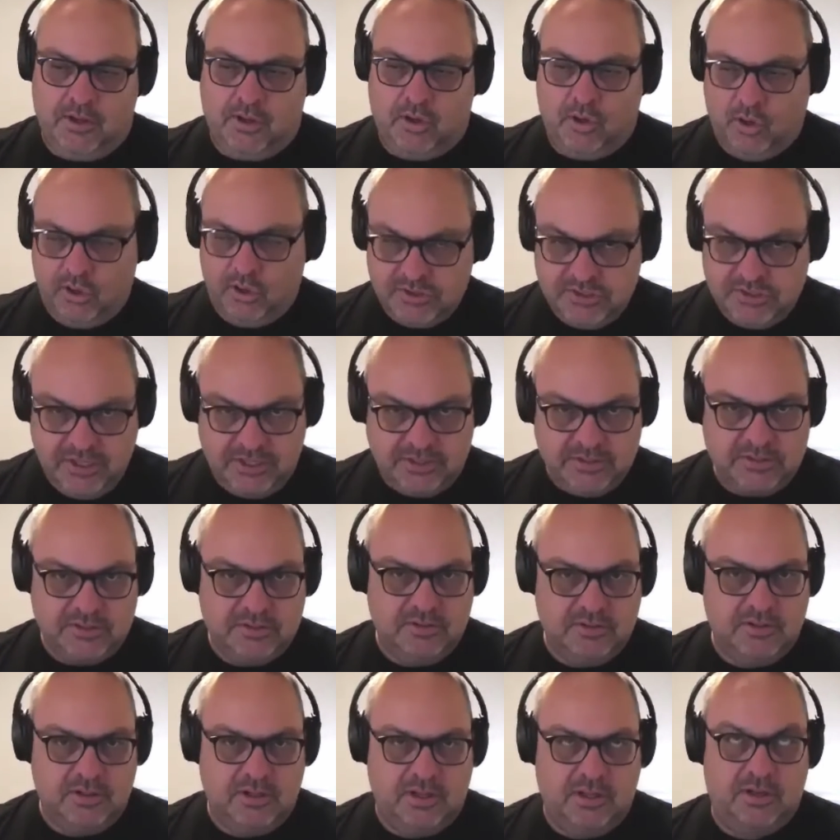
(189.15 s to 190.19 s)
content
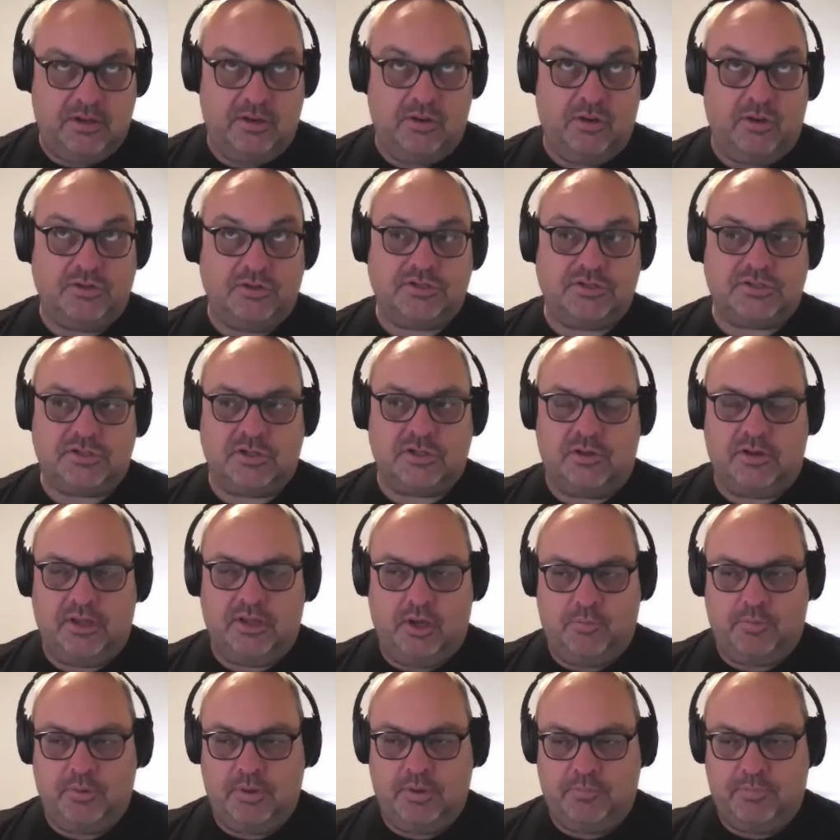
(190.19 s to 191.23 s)
and not necessarily
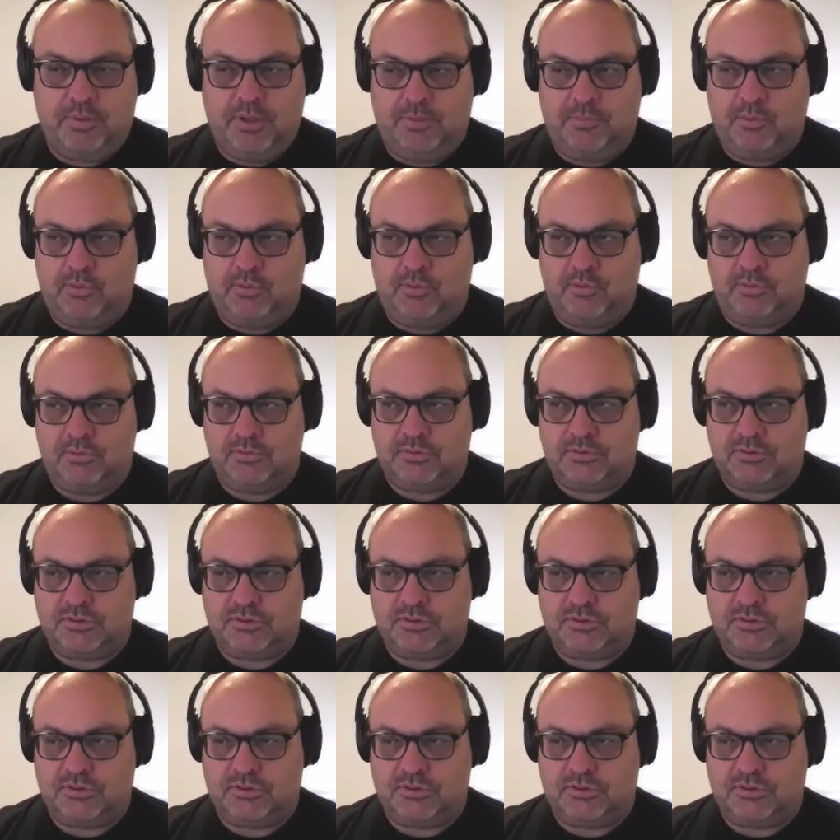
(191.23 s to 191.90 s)
helping people